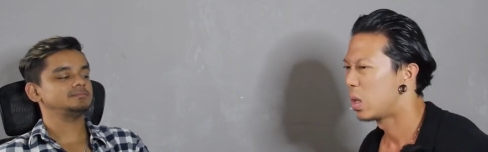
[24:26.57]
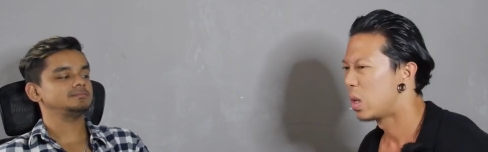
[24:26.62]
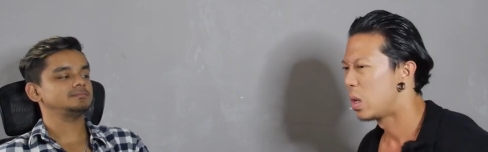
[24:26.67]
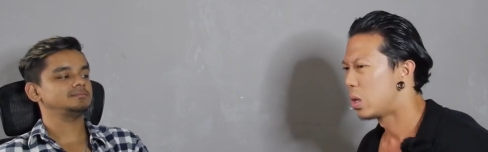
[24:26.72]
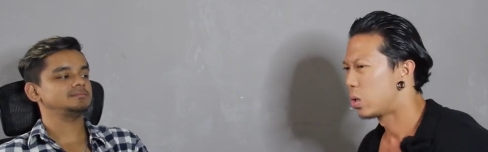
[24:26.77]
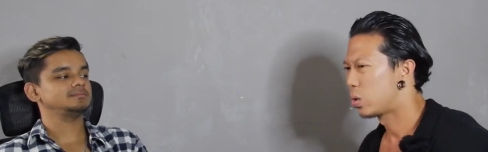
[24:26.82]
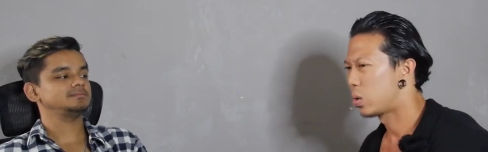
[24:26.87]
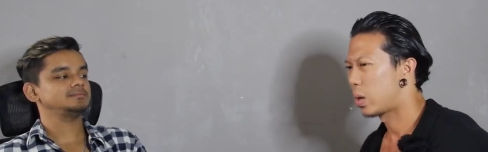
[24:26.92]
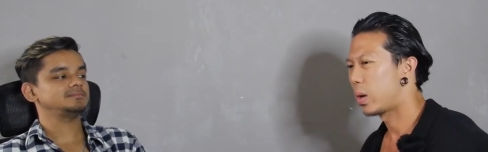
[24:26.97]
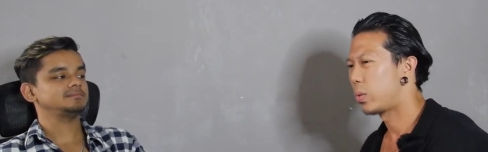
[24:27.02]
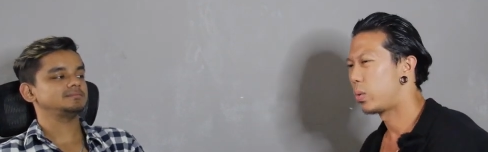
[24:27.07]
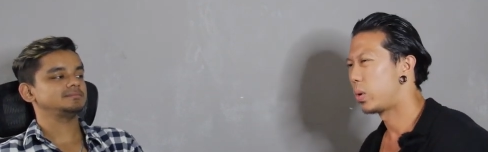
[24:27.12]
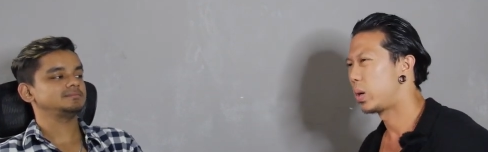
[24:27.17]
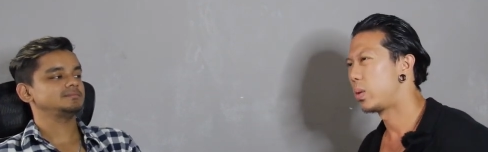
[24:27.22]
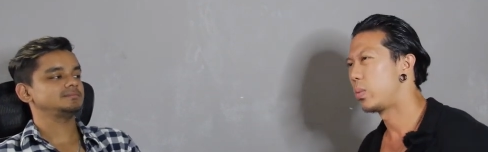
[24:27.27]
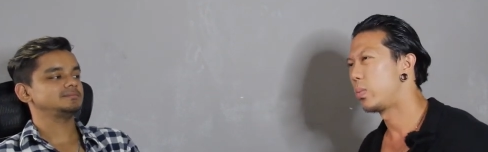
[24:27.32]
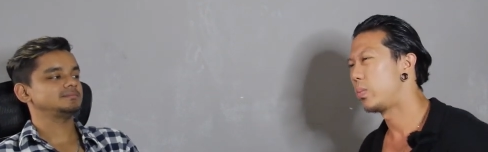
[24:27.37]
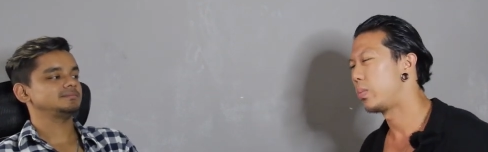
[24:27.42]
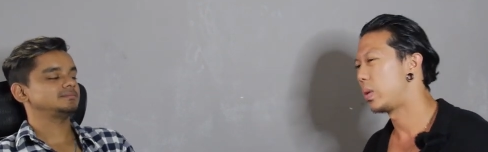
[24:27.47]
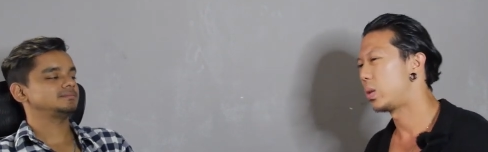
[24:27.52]
Speaker 1: So I
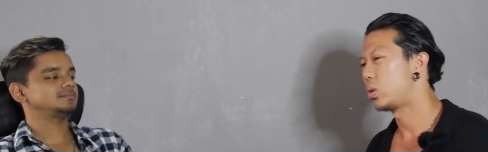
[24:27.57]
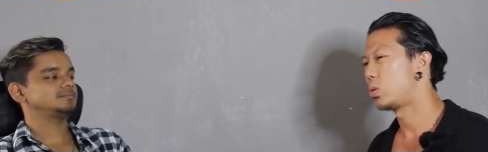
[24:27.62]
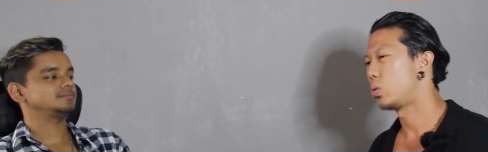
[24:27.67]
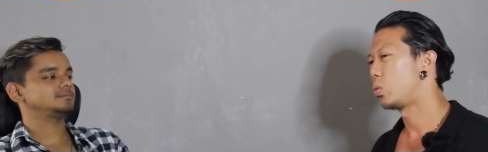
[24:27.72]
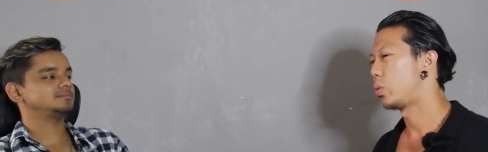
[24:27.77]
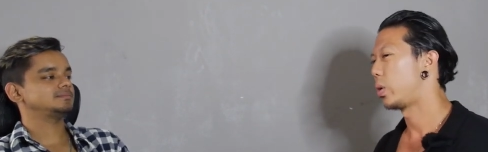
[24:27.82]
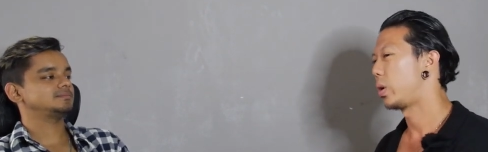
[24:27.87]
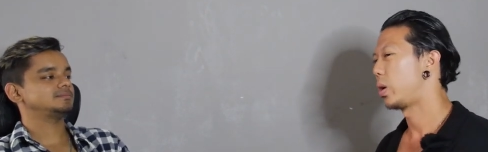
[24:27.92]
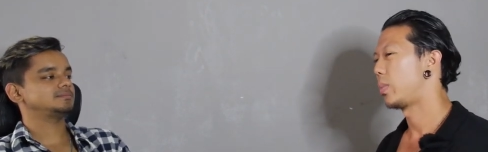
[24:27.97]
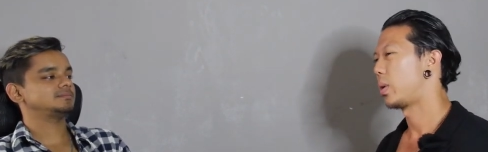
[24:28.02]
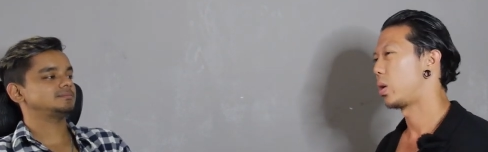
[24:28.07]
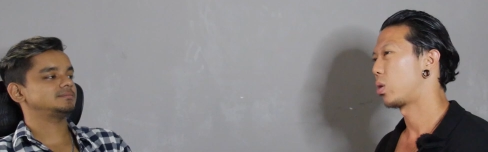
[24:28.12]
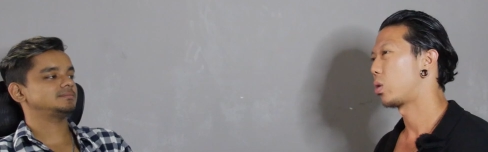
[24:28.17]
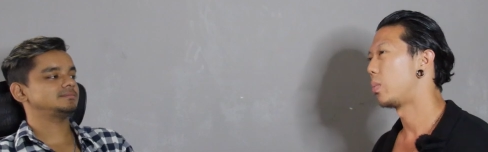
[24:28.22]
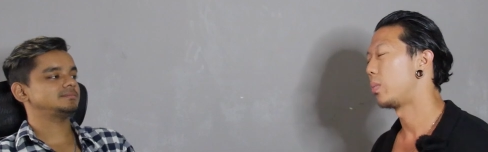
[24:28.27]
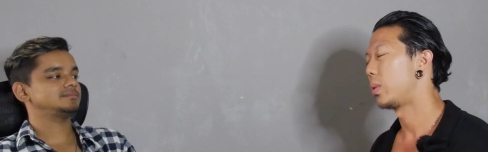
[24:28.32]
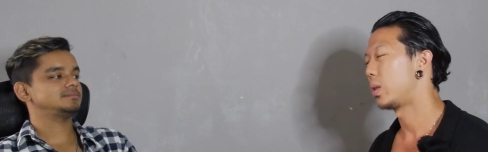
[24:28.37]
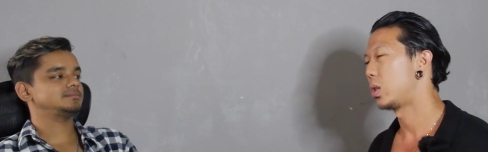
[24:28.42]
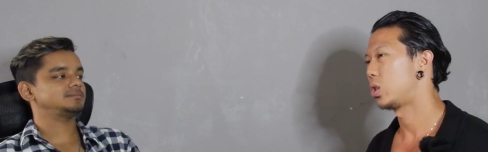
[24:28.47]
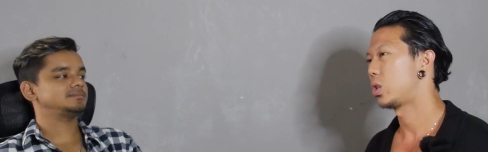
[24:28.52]
wouldn't be too worried about
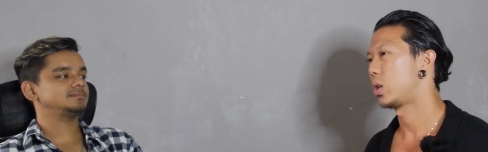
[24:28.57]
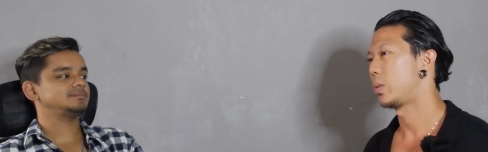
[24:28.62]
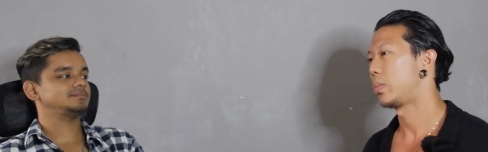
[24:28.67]
competition.